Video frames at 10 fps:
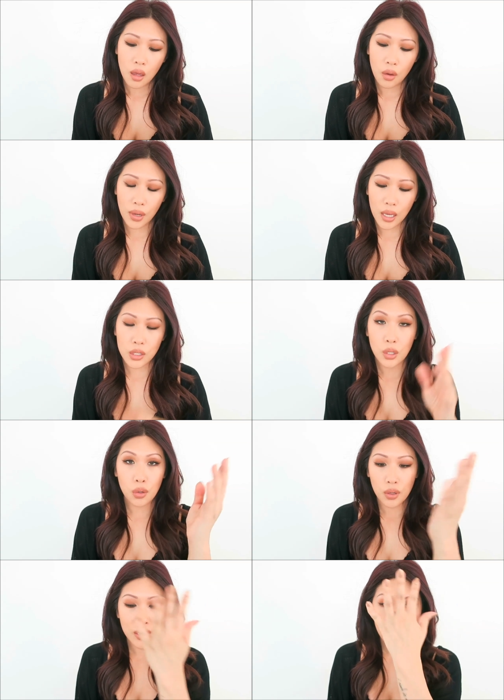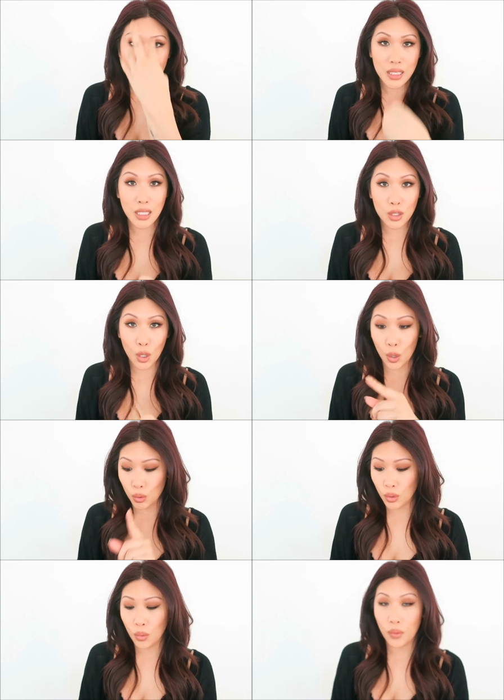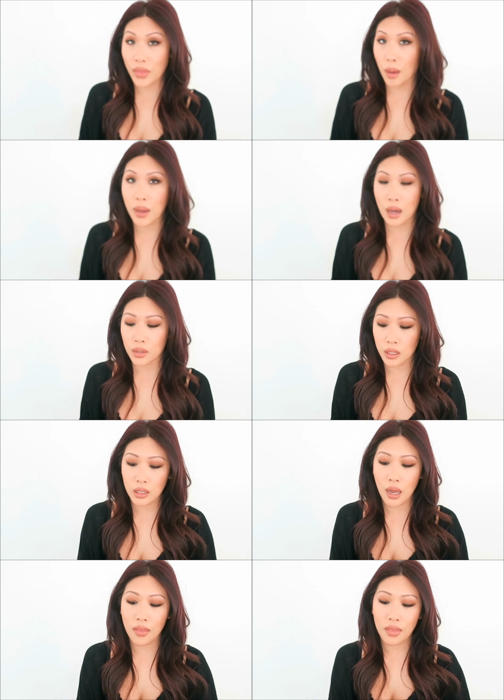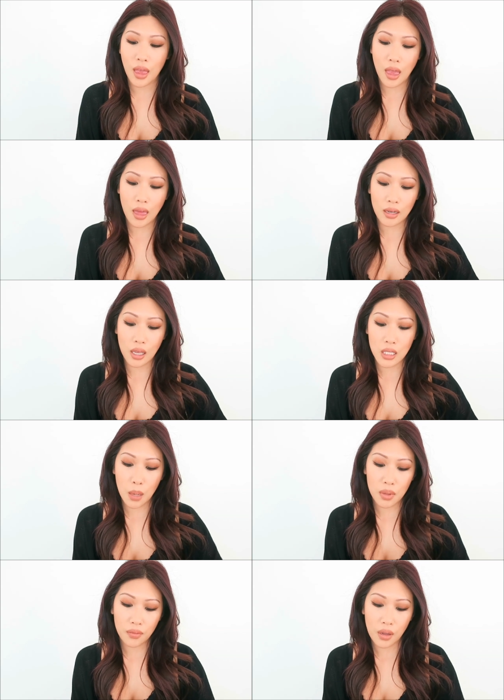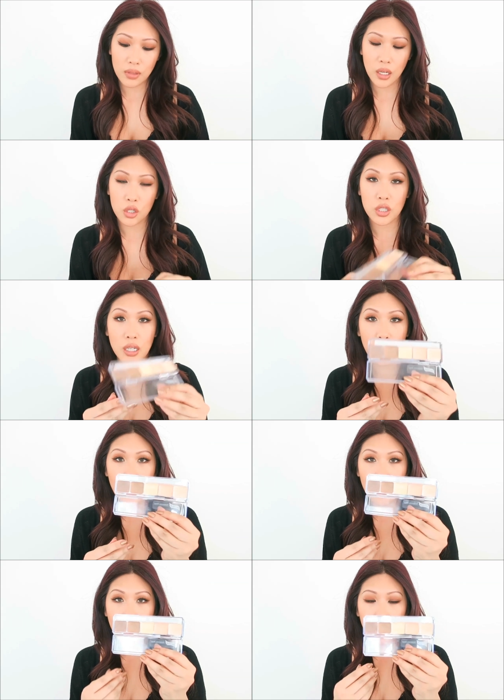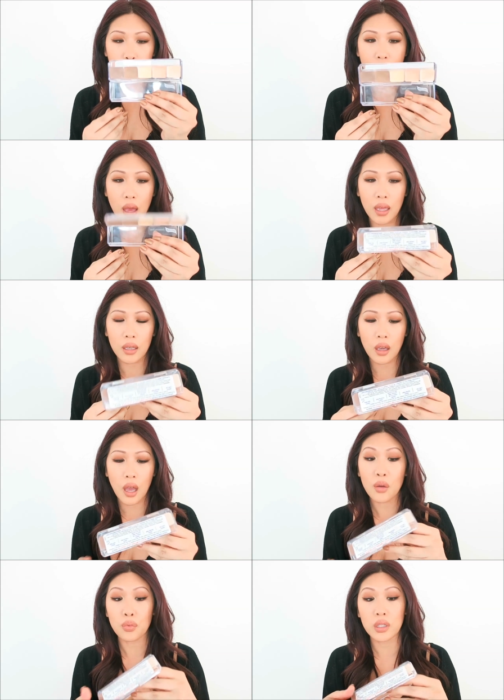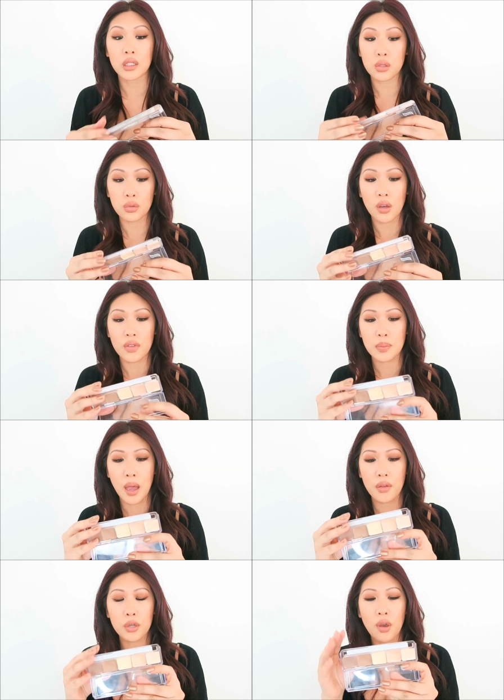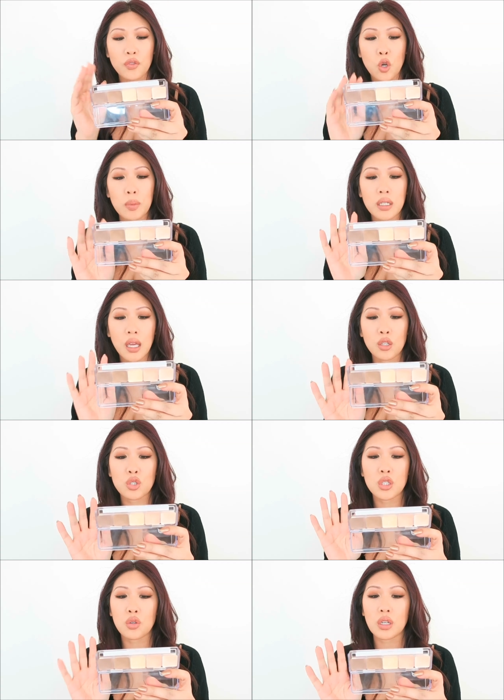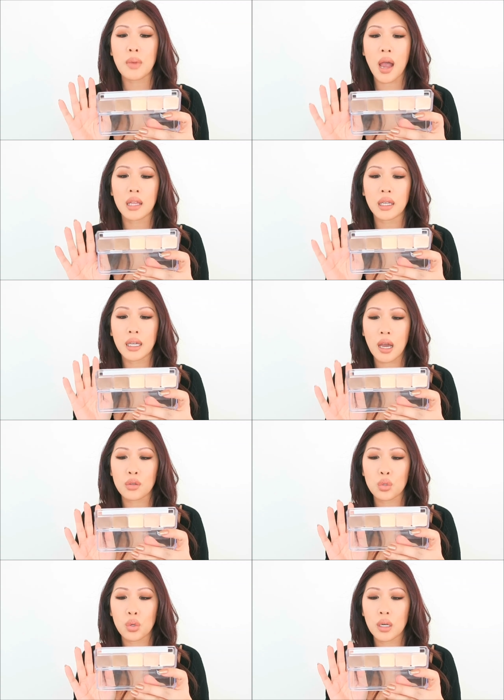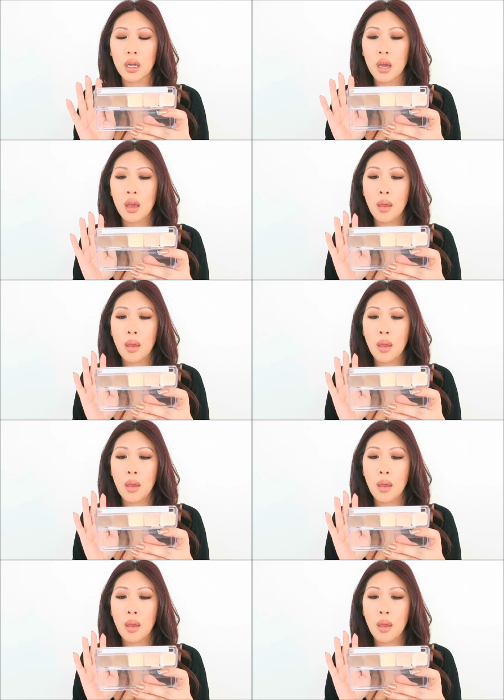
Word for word: Okay, so I set the T-zone with that powder, and then on top of the foundation, I went back with my, I really do love this palette, the Graftobian HD Cream Highlight Contour